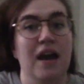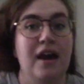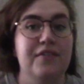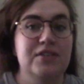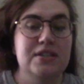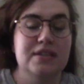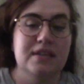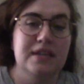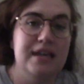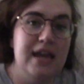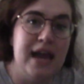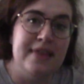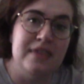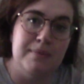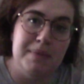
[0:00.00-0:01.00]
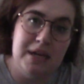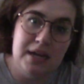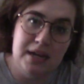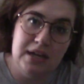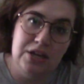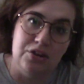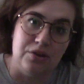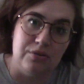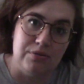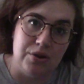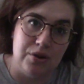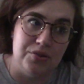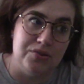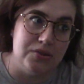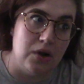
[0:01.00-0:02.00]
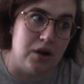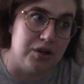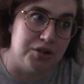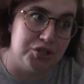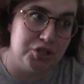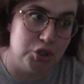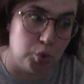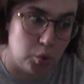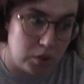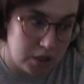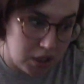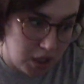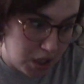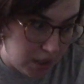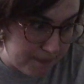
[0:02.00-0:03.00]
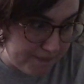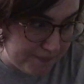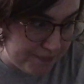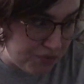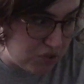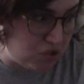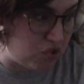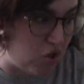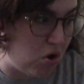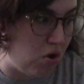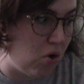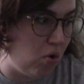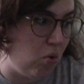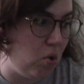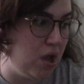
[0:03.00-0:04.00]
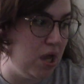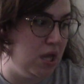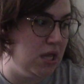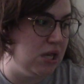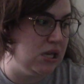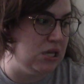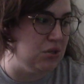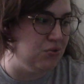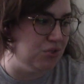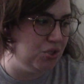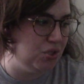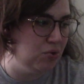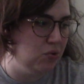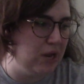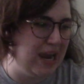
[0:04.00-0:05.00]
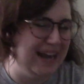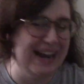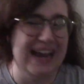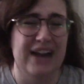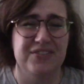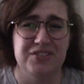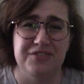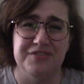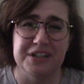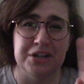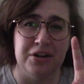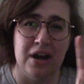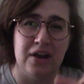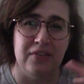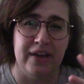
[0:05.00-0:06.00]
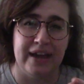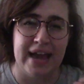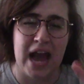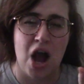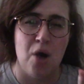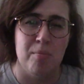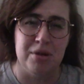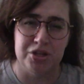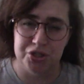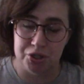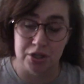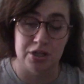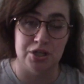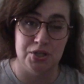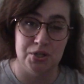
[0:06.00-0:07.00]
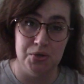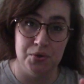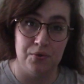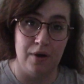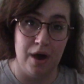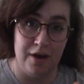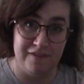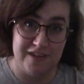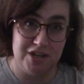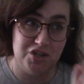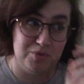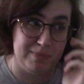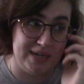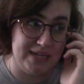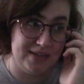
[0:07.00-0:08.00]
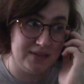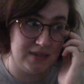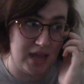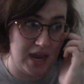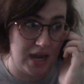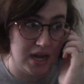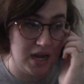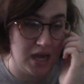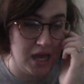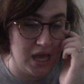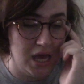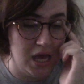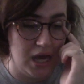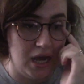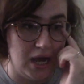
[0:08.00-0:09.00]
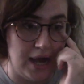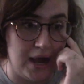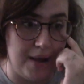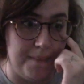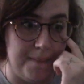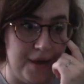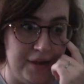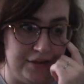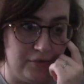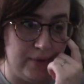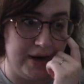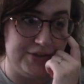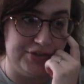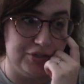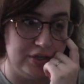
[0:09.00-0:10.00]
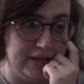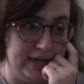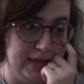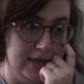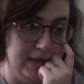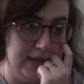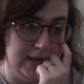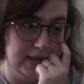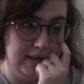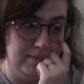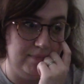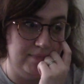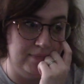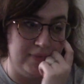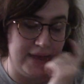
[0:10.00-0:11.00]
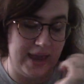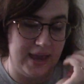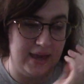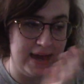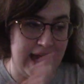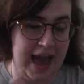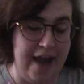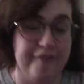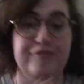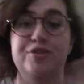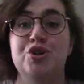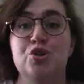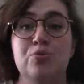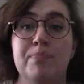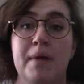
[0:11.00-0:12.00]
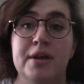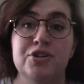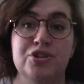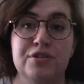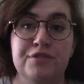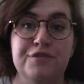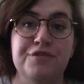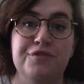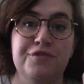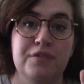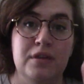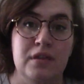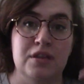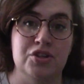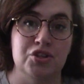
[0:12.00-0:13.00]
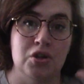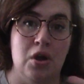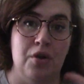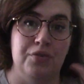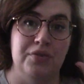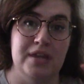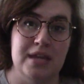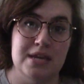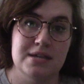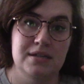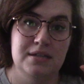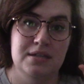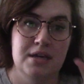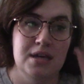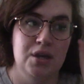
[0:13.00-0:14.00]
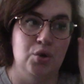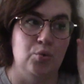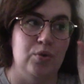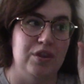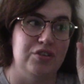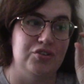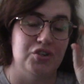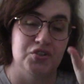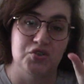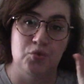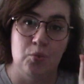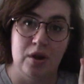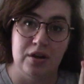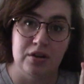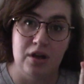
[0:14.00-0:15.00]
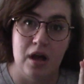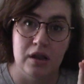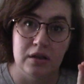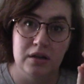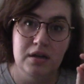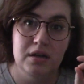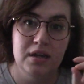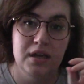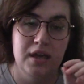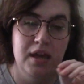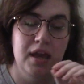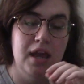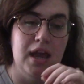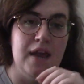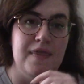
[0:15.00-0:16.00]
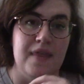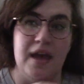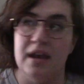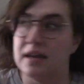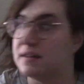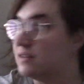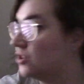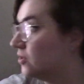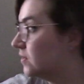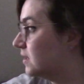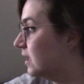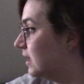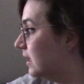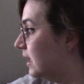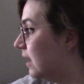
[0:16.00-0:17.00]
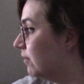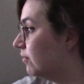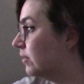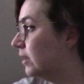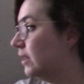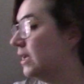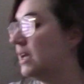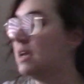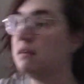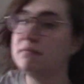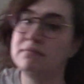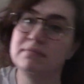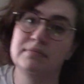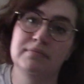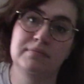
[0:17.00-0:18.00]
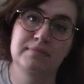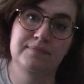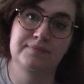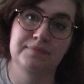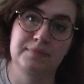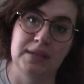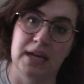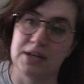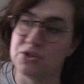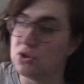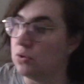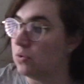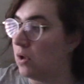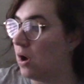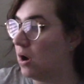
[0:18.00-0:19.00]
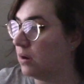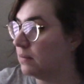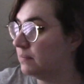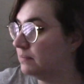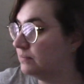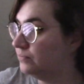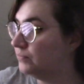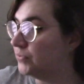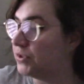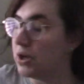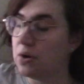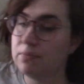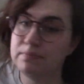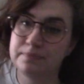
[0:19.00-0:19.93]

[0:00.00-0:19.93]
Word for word: Obviously, at the beginning, your rows are shorter, so you do kind of have to figure out like how much you're gonna do of each mini skein. Otherwise, you're gonna like have too much of the shawl knit with just one color, and then it's just gonna get too long. So